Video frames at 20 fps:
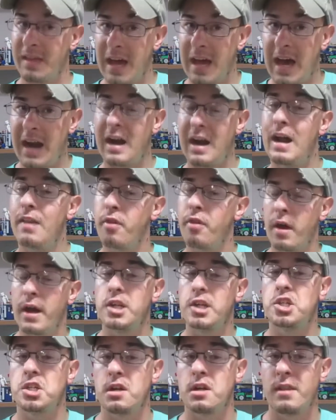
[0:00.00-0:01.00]
got it, and I thought
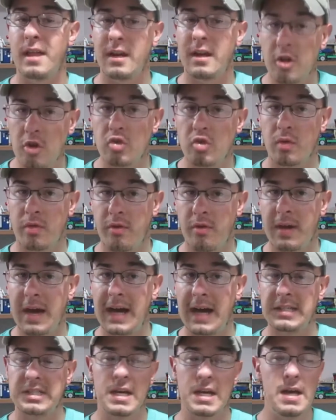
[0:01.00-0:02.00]
I'd share that news with you
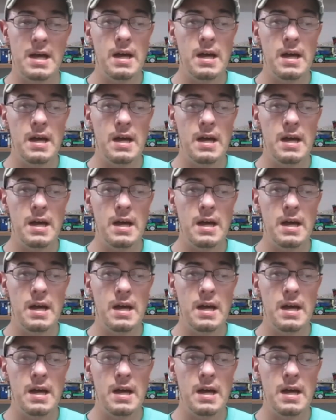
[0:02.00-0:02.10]
guys.